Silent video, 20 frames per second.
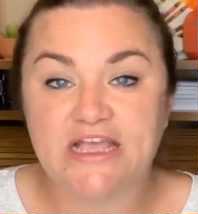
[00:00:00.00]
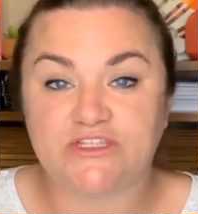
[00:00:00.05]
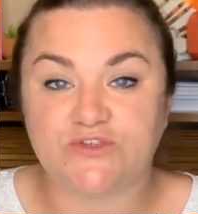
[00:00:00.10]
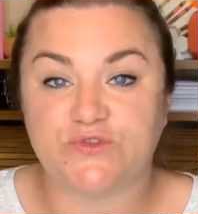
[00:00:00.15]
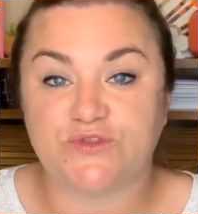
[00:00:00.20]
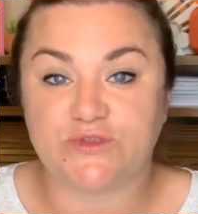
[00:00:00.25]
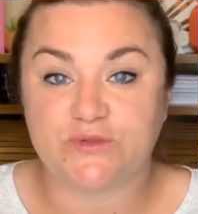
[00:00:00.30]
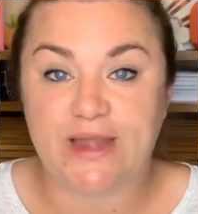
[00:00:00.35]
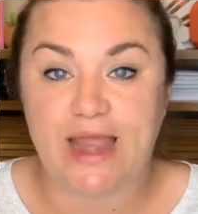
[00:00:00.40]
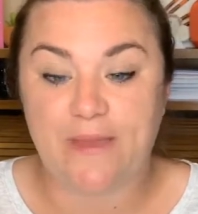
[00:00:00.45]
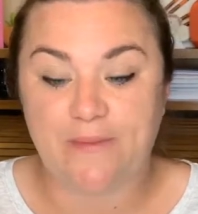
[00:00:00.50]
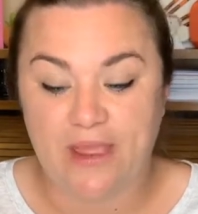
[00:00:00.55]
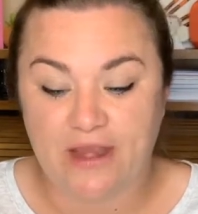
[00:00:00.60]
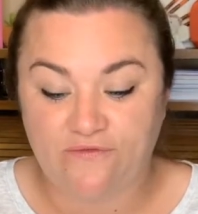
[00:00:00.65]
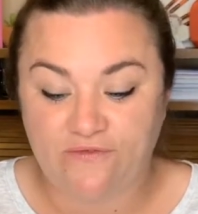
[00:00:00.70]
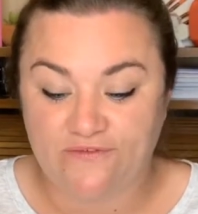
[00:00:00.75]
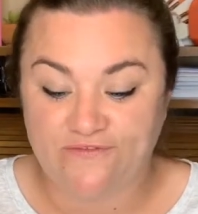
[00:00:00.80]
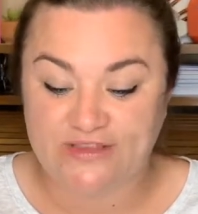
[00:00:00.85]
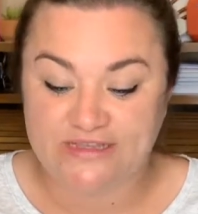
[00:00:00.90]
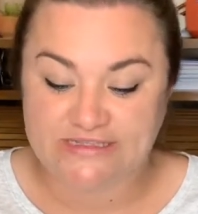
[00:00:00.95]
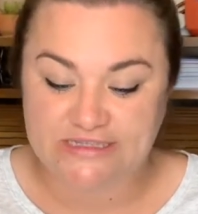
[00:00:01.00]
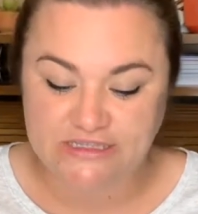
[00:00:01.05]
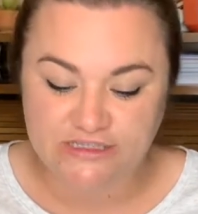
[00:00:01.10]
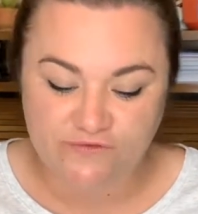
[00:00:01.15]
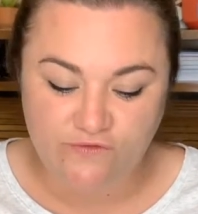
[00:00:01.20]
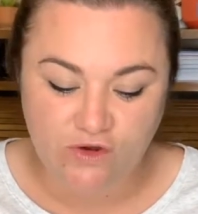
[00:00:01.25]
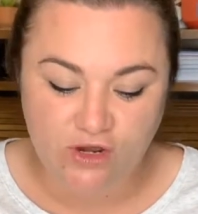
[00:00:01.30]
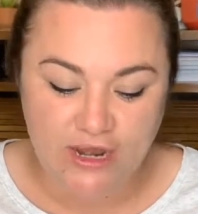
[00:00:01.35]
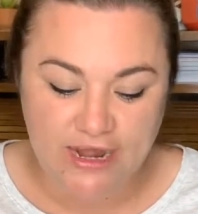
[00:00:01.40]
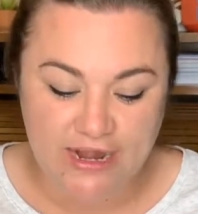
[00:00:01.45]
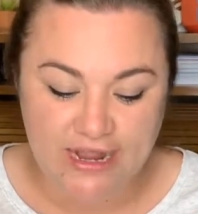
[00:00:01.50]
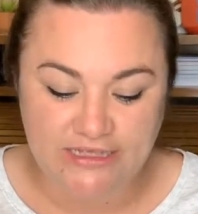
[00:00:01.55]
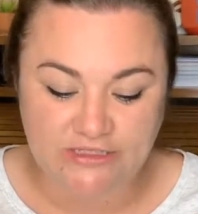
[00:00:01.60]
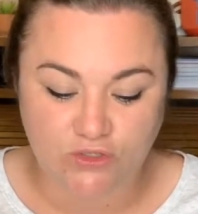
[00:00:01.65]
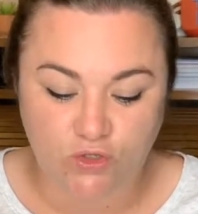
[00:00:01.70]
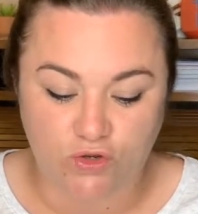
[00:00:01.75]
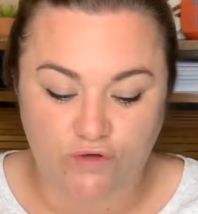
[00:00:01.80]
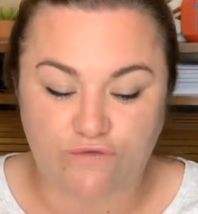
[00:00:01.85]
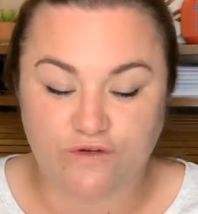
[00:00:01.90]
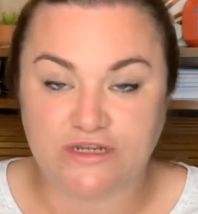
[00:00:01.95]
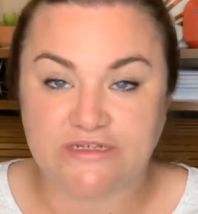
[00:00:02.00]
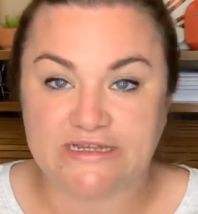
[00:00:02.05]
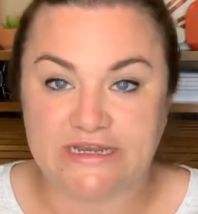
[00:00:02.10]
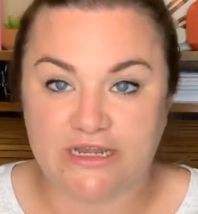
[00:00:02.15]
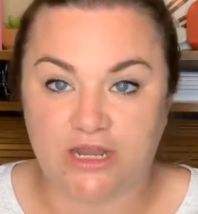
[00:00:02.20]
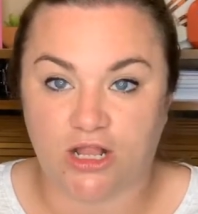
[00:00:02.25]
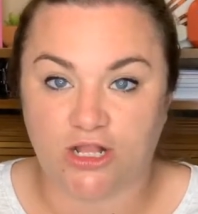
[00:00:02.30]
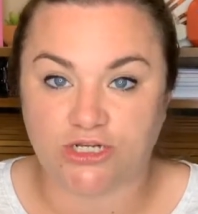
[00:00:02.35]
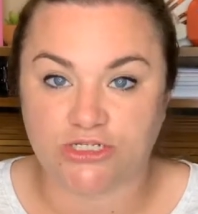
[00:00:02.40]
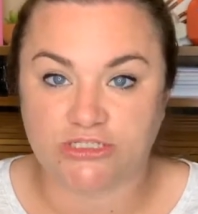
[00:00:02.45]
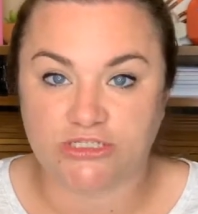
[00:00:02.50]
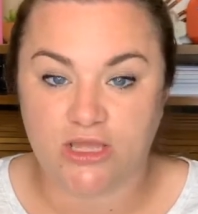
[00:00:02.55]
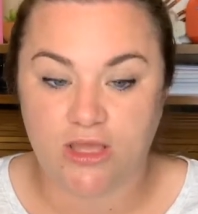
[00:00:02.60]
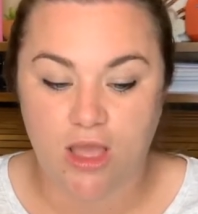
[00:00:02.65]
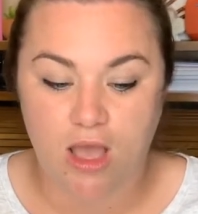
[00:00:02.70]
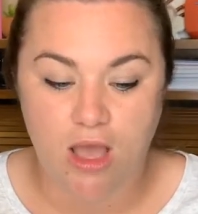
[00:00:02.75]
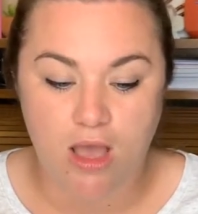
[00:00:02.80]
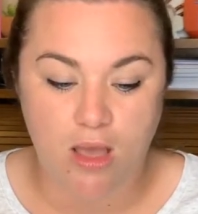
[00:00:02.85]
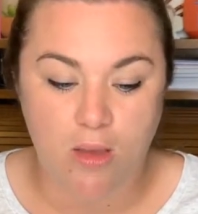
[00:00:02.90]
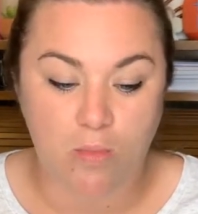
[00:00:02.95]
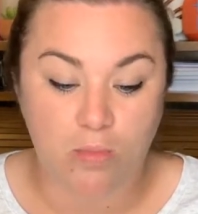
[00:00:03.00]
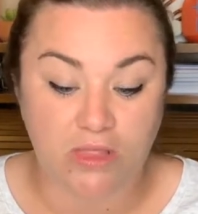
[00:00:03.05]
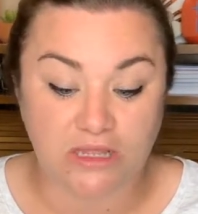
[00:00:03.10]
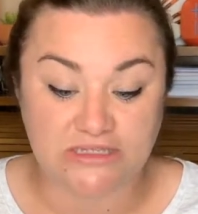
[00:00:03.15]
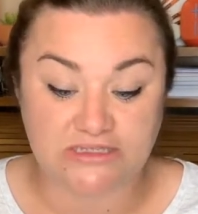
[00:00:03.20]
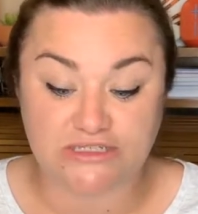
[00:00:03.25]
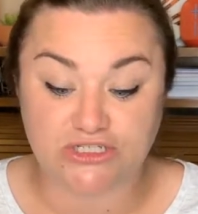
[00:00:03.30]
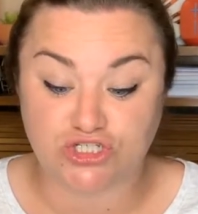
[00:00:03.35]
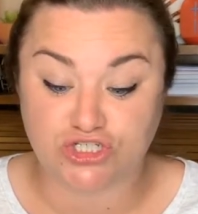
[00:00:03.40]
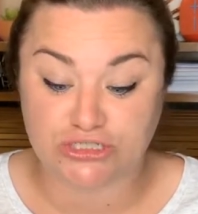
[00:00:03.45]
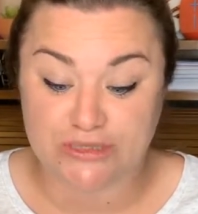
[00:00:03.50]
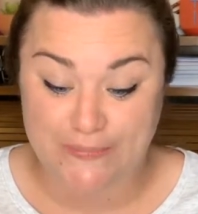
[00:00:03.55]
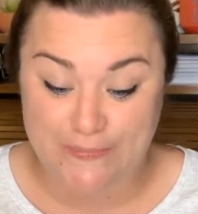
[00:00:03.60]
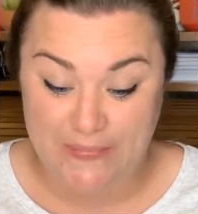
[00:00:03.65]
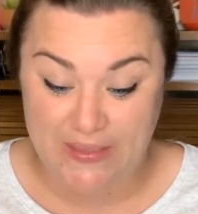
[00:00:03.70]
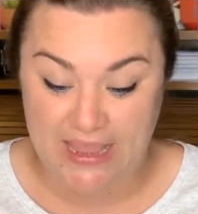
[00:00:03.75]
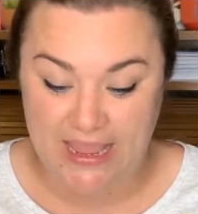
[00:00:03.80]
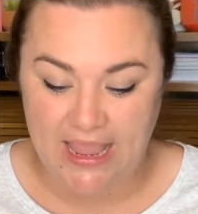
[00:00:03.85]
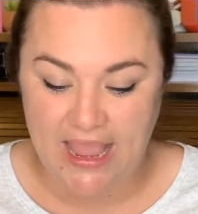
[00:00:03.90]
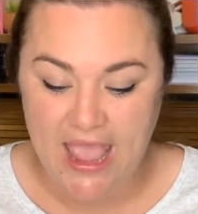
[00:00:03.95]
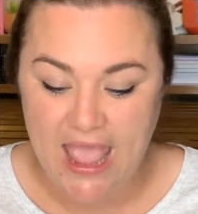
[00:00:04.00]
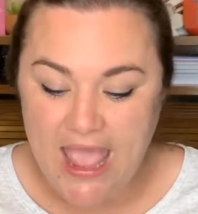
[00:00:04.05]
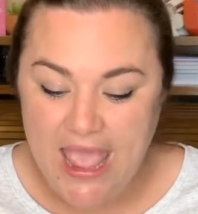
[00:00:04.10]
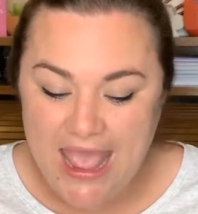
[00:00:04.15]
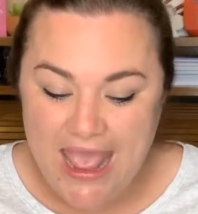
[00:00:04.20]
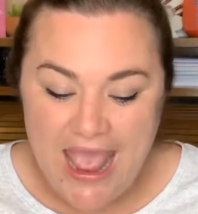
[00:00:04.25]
So this one I paid 50 cents for and I sold for $10 um, plus shipping.